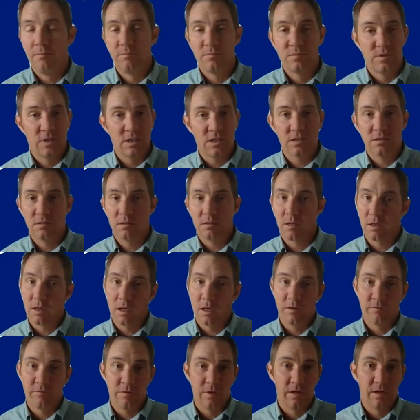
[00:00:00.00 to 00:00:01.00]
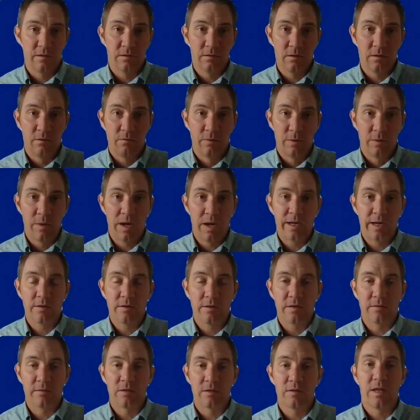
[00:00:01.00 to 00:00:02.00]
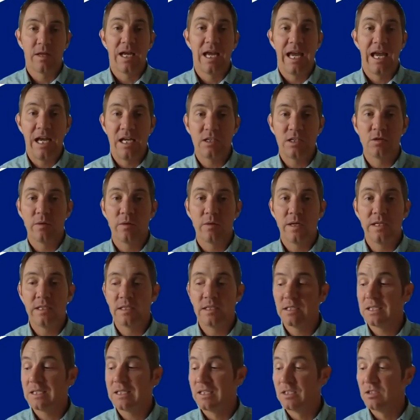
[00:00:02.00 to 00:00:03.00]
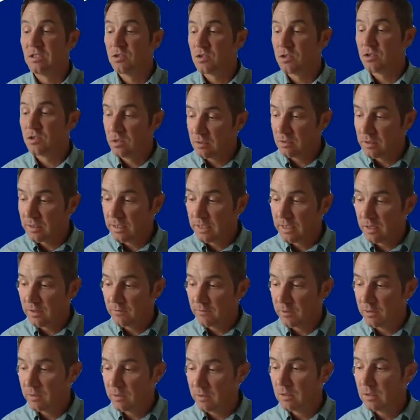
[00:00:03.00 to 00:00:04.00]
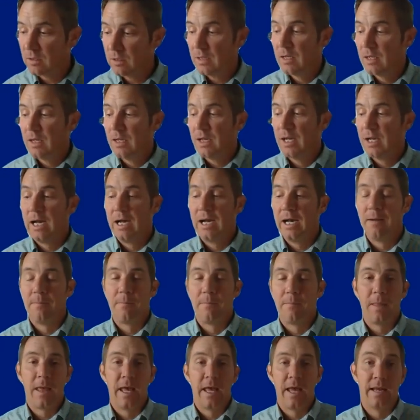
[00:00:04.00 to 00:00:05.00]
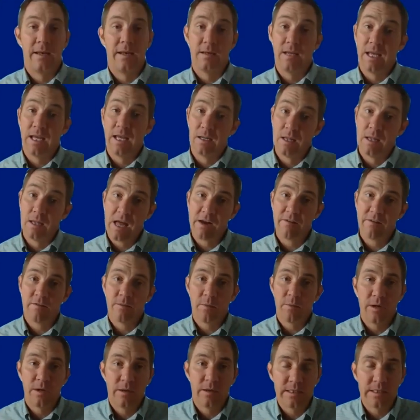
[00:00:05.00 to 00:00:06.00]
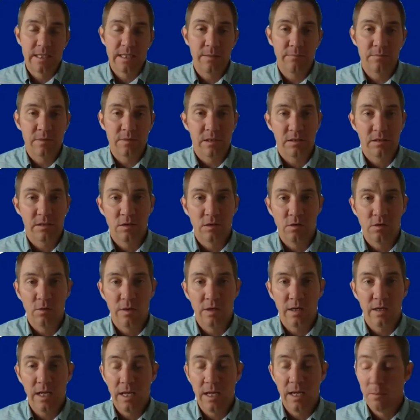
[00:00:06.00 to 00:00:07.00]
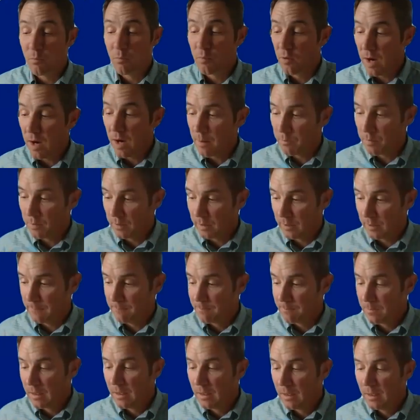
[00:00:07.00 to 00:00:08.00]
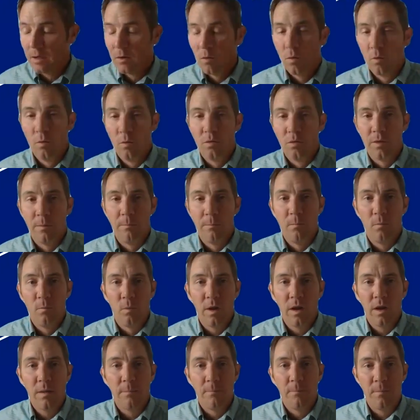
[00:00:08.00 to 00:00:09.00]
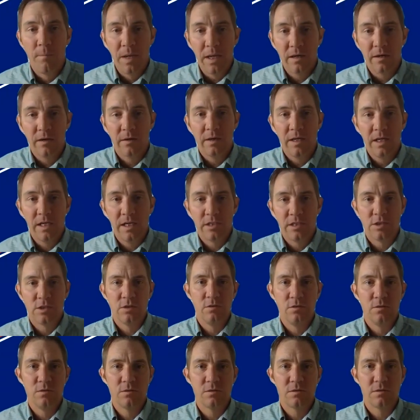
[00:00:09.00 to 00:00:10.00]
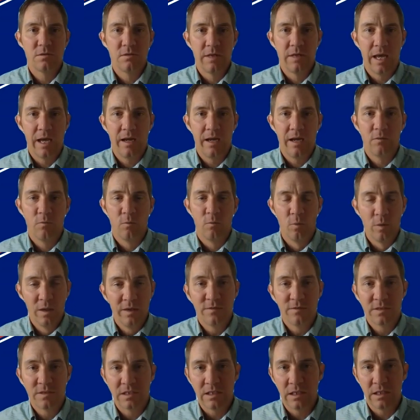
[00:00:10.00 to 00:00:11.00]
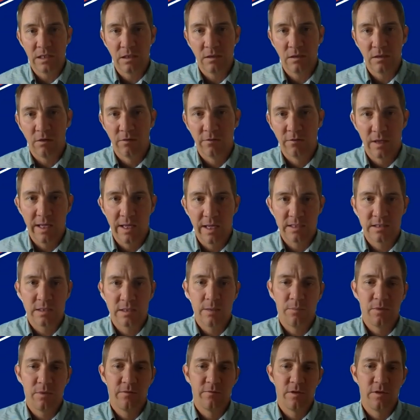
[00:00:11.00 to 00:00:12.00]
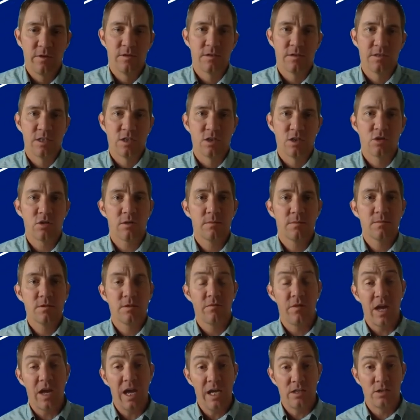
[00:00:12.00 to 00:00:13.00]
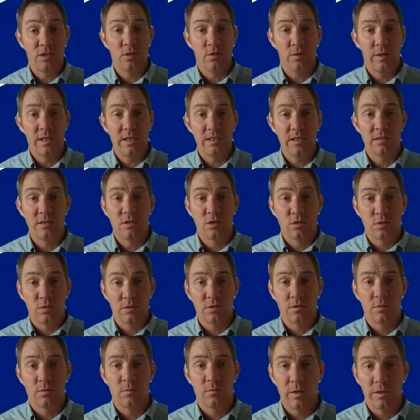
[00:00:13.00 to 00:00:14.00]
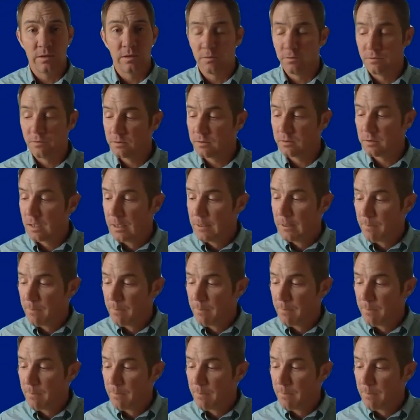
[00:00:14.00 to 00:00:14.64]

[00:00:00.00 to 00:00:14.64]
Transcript: just a reminder out there that HOAs can certainly govern, and a lot of them are attempting to do it improperly. One of the bigger issues that we've seen over the last couple of years in terms of HOAs and short-term rentals